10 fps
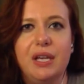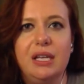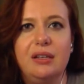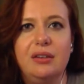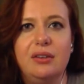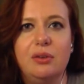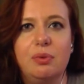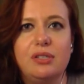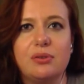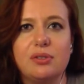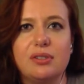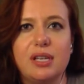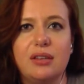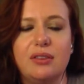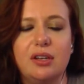and the resources
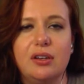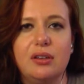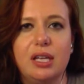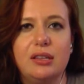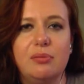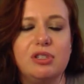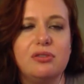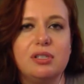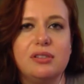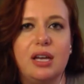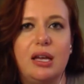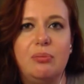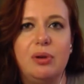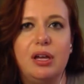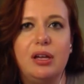out there like the mystery
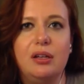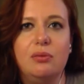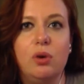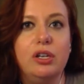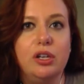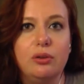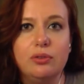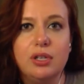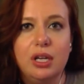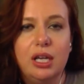skype uh, onenote